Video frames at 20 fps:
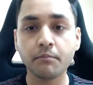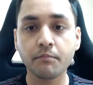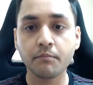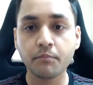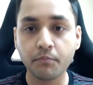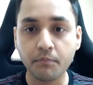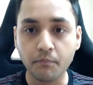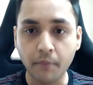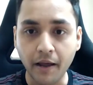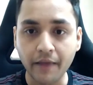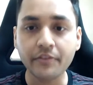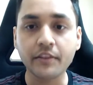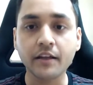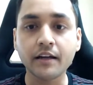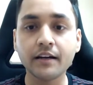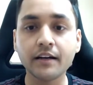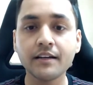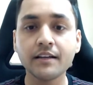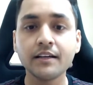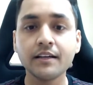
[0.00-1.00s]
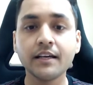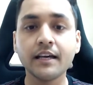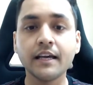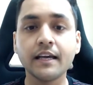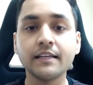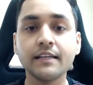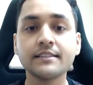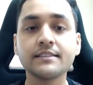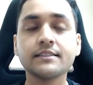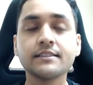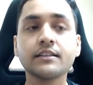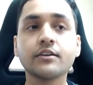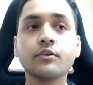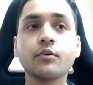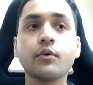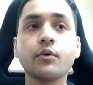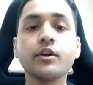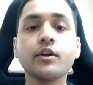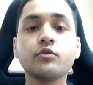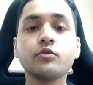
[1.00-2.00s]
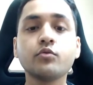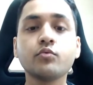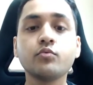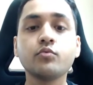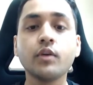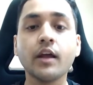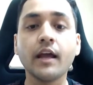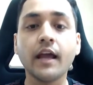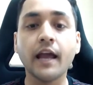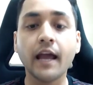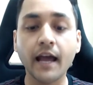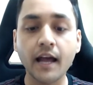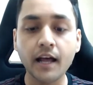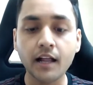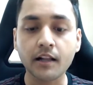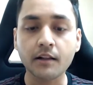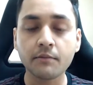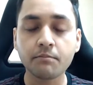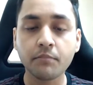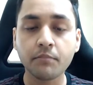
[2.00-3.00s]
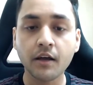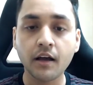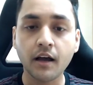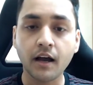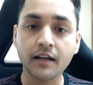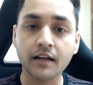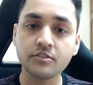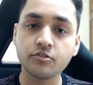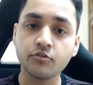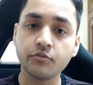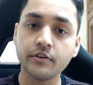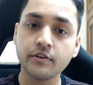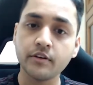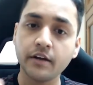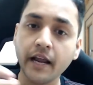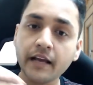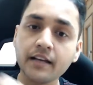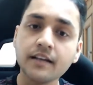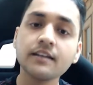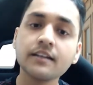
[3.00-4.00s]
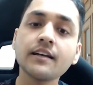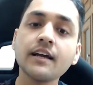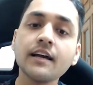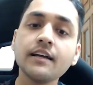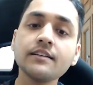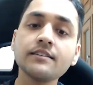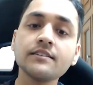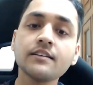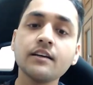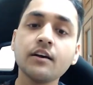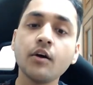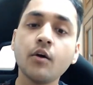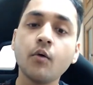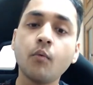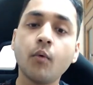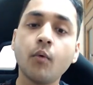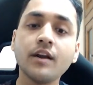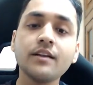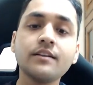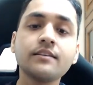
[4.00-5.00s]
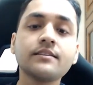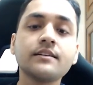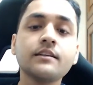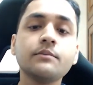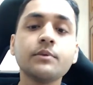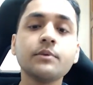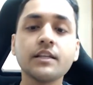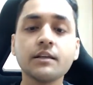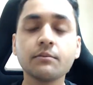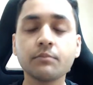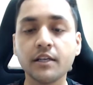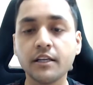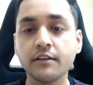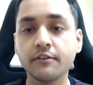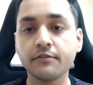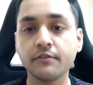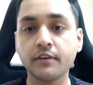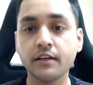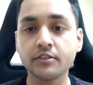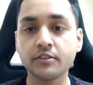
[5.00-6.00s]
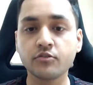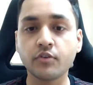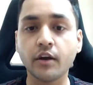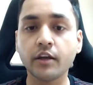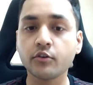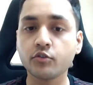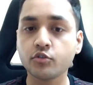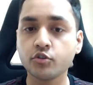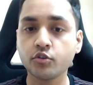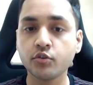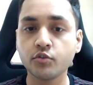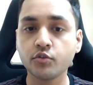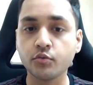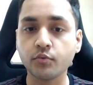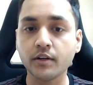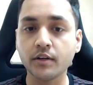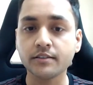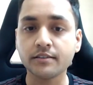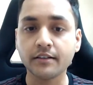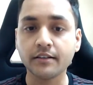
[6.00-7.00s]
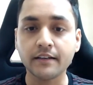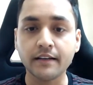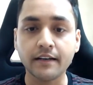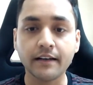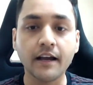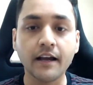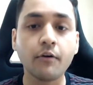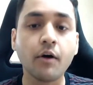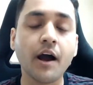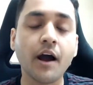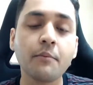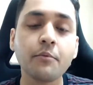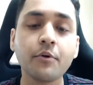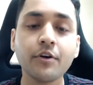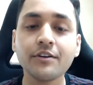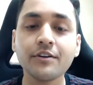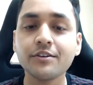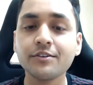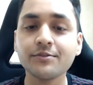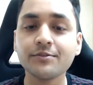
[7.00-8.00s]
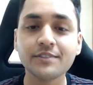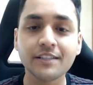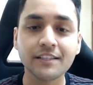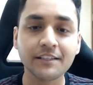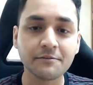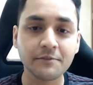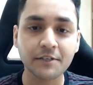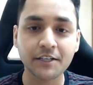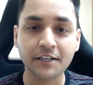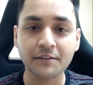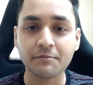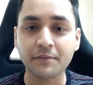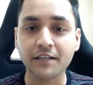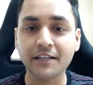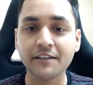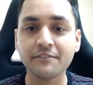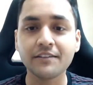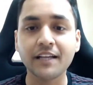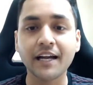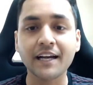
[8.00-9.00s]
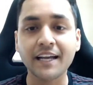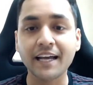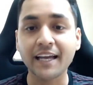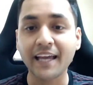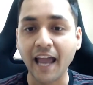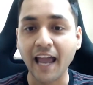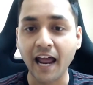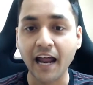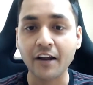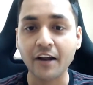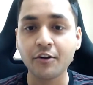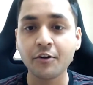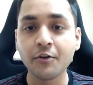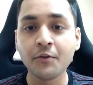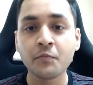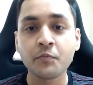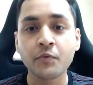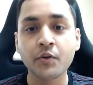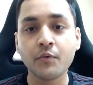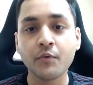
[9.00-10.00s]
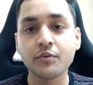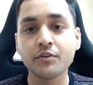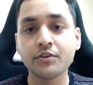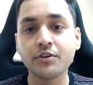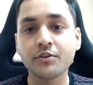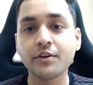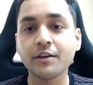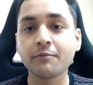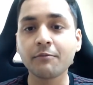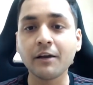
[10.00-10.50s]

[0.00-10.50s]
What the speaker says: method is going to help us recognize what this limiting belief is trying to show to us. Now, I'm going to use a limiting belief that I had during my